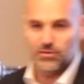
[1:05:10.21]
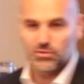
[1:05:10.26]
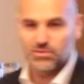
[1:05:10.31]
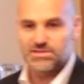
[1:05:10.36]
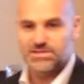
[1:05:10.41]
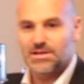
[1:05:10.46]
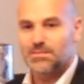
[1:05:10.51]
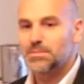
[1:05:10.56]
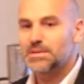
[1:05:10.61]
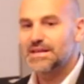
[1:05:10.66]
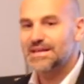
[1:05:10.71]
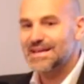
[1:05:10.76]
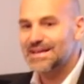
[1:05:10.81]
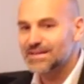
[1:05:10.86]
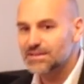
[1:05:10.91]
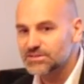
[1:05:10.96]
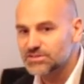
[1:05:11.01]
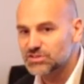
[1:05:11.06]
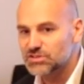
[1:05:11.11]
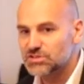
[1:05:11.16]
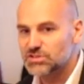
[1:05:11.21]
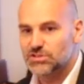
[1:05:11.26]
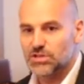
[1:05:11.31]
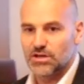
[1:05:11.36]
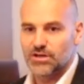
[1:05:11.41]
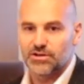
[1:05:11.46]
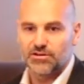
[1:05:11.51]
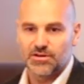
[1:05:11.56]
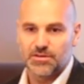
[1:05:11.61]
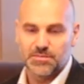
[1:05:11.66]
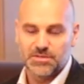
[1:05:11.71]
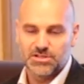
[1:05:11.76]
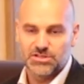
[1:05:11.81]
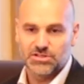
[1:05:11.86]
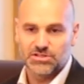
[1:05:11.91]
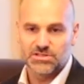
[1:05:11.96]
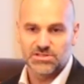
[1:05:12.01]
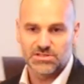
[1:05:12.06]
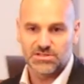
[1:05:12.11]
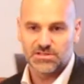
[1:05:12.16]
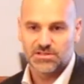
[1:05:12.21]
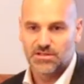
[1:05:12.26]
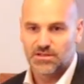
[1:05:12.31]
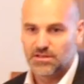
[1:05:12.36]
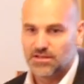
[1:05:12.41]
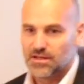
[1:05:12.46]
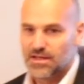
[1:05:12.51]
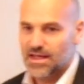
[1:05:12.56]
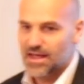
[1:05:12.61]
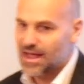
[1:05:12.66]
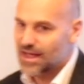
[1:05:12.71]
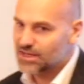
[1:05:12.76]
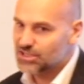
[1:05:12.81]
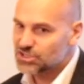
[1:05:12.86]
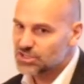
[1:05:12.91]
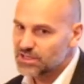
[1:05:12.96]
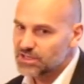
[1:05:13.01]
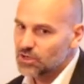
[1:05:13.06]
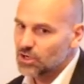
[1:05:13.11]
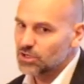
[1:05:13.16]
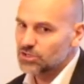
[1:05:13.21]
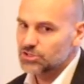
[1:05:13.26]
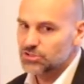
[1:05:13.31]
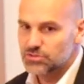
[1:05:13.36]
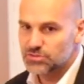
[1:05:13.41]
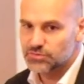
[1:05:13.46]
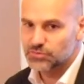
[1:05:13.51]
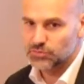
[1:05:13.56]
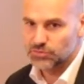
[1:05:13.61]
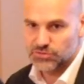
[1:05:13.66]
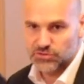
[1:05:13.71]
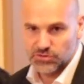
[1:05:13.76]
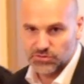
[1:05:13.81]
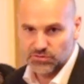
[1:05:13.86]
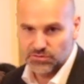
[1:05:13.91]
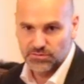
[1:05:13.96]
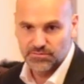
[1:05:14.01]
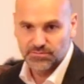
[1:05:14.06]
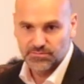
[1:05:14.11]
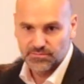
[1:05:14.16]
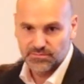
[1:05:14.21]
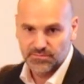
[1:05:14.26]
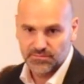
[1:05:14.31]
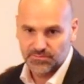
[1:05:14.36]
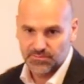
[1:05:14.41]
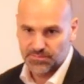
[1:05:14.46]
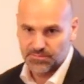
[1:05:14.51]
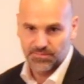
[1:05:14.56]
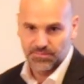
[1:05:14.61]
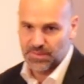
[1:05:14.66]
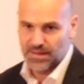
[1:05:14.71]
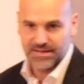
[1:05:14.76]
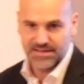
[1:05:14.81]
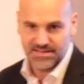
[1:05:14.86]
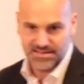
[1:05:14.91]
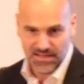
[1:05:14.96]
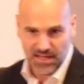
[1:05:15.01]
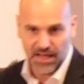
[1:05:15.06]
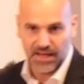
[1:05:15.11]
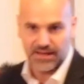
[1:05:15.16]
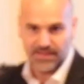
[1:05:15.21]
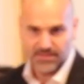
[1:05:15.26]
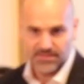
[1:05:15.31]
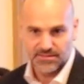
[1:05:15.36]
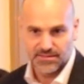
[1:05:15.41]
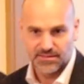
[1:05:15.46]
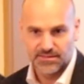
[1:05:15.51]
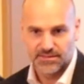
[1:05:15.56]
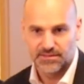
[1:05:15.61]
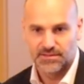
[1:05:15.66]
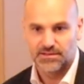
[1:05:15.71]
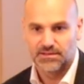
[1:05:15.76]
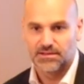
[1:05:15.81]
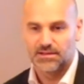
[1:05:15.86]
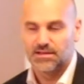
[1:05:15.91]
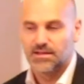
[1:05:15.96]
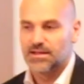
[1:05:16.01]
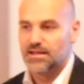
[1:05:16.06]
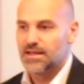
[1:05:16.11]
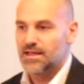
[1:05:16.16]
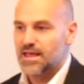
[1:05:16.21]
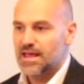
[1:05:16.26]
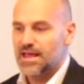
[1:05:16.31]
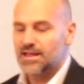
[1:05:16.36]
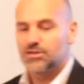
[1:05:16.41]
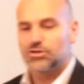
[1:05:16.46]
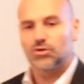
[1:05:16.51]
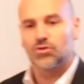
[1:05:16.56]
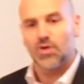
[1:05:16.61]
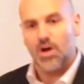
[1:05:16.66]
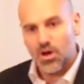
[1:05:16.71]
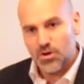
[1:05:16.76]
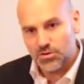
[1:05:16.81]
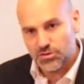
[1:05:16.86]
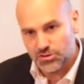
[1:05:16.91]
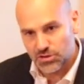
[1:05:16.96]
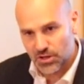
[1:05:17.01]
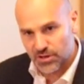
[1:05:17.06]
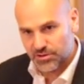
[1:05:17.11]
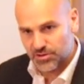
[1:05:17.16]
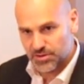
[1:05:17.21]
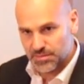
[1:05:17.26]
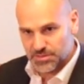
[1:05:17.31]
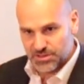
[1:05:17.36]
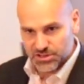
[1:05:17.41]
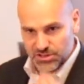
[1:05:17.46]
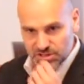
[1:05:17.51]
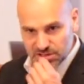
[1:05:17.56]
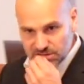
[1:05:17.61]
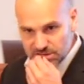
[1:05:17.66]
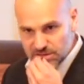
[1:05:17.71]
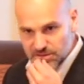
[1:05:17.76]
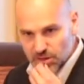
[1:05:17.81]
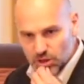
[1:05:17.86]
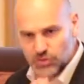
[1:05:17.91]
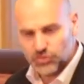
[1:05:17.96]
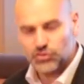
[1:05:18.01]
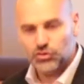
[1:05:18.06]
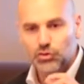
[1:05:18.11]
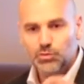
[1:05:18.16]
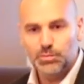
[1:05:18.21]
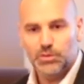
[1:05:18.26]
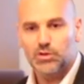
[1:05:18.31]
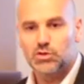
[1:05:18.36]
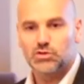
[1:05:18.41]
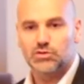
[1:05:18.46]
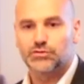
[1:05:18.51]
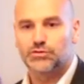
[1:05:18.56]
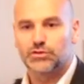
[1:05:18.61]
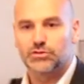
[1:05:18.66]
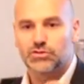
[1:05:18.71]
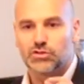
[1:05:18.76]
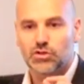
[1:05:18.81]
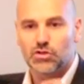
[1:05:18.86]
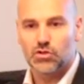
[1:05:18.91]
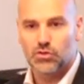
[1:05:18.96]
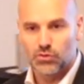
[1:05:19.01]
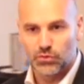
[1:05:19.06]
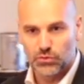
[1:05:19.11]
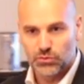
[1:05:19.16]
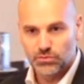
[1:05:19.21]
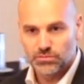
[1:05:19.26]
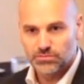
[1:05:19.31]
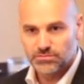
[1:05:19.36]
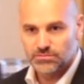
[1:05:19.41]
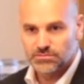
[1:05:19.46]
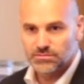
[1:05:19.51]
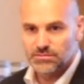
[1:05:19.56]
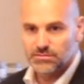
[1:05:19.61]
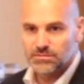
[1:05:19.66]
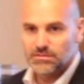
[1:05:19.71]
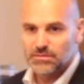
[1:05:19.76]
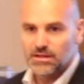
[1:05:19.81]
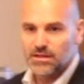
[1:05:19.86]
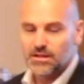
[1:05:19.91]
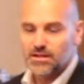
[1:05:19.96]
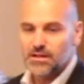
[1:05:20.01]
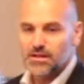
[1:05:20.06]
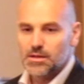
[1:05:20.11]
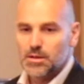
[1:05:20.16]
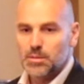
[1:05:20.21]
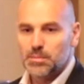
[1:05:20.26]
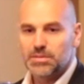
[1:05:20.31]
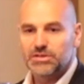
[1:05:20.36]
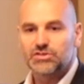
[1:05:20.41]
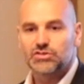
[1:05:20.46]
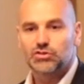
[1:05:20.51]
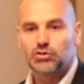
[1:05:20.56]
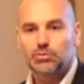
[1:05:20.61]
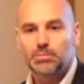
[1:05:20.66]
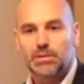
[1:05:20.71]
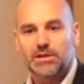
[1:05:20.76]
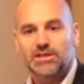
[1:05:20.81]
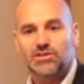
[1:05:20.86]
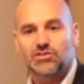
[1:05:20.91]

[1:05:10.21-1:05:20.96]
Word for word: of view, somebody else's Docker images actually aren't useful to you by design. And your own Docker images are super useful to you, but super